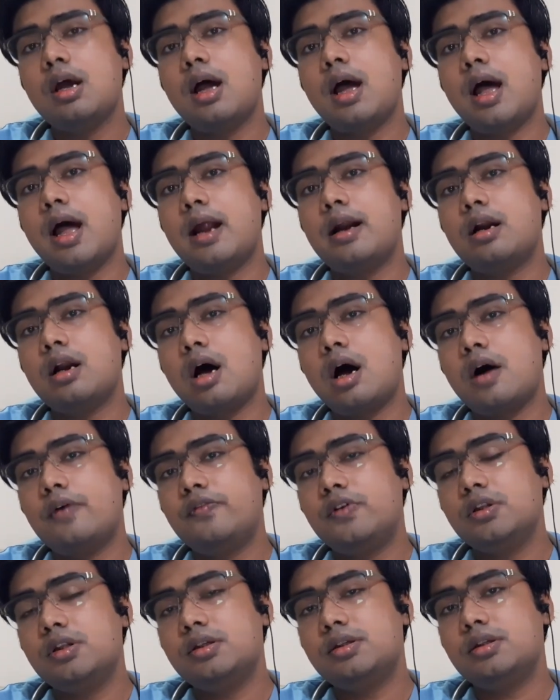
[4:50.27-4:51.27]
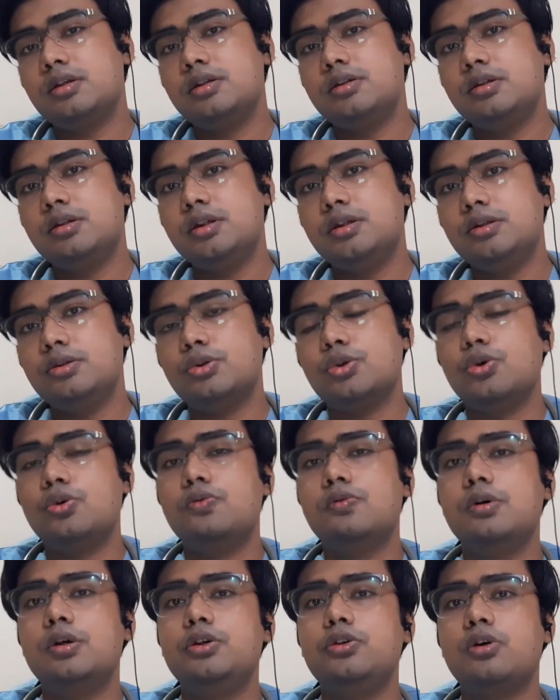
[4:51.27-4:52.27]
and after the surgery is
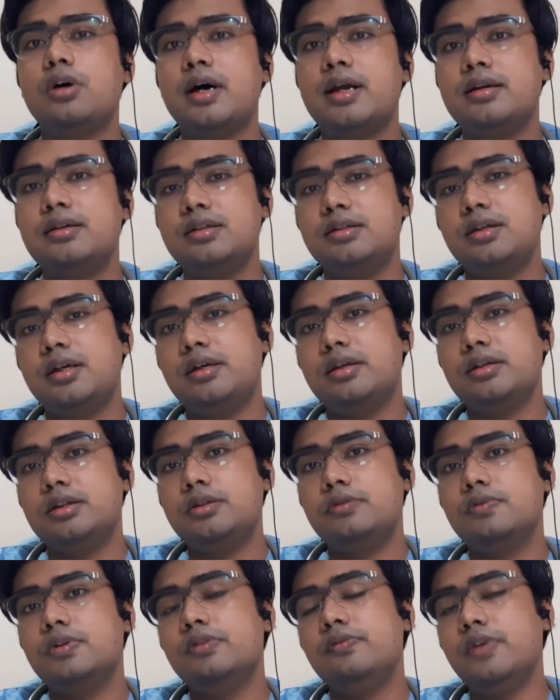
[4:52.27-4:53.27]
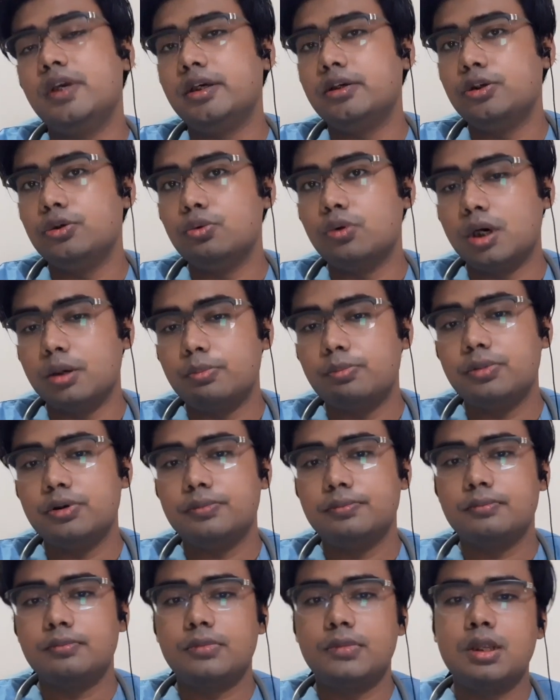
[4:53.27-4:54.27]
over, your anesthetist will wake you up.
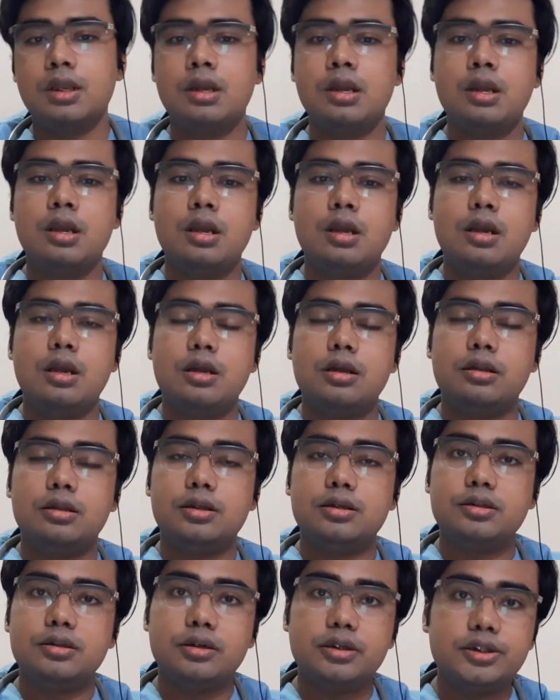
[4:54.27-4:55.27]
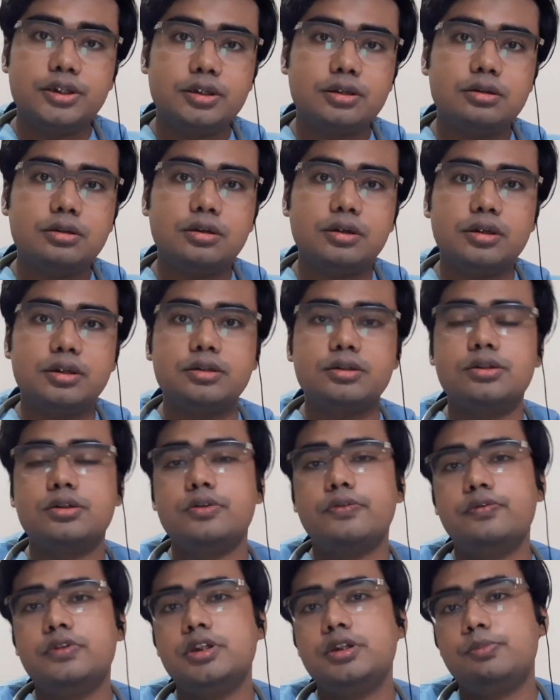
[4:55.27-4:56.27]
The surgical risks
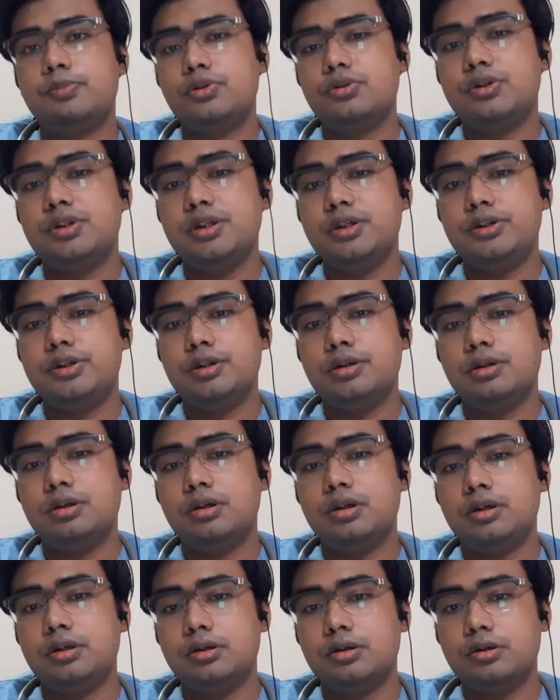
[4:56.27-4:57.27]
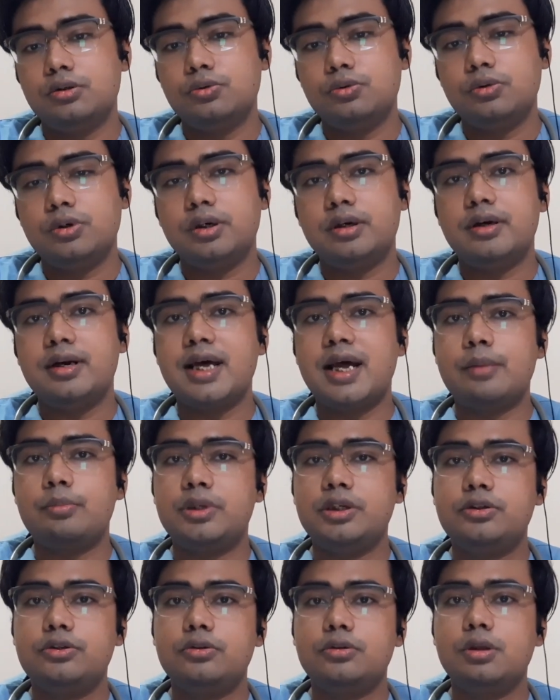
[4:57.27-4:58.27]
of this procedure include
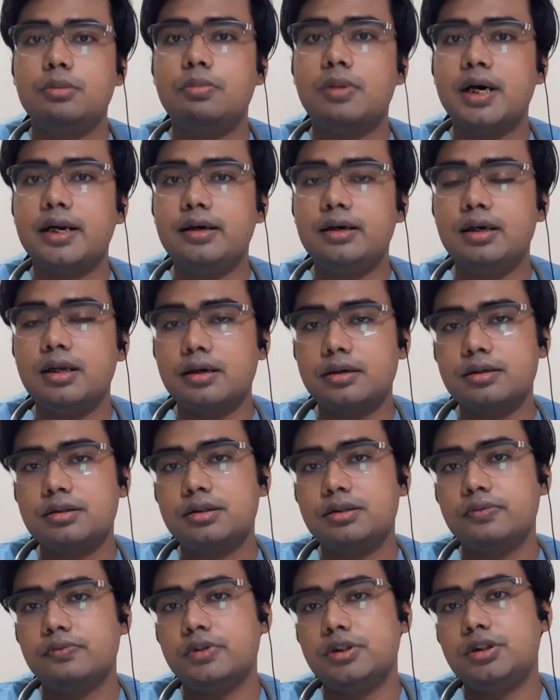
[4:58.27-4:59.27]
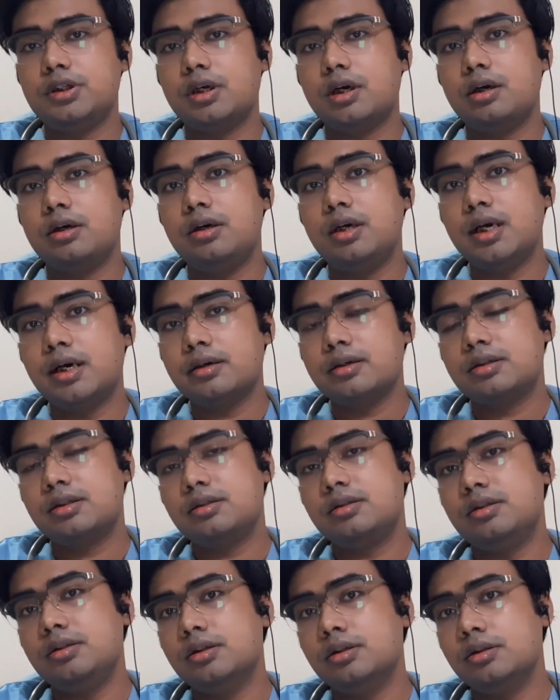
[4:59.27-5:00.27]
damage to the bile ducts, which are ducts
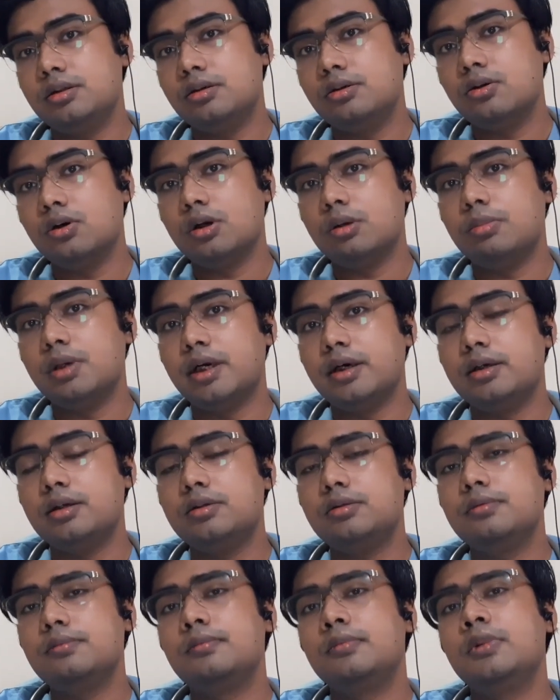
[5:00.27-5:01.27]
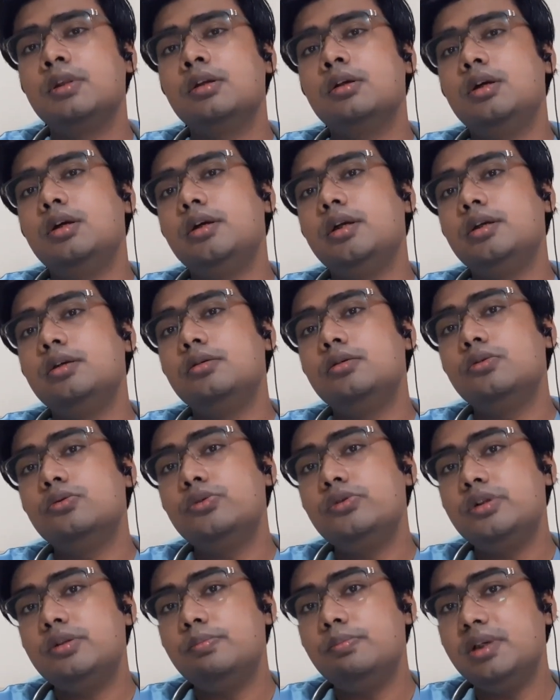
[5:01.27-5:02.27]
near the gallbladder. It
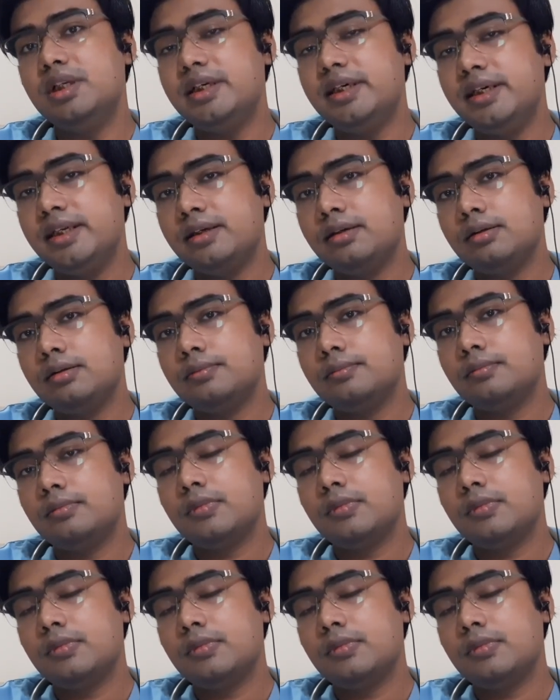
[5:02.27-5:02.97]
includes bleeding,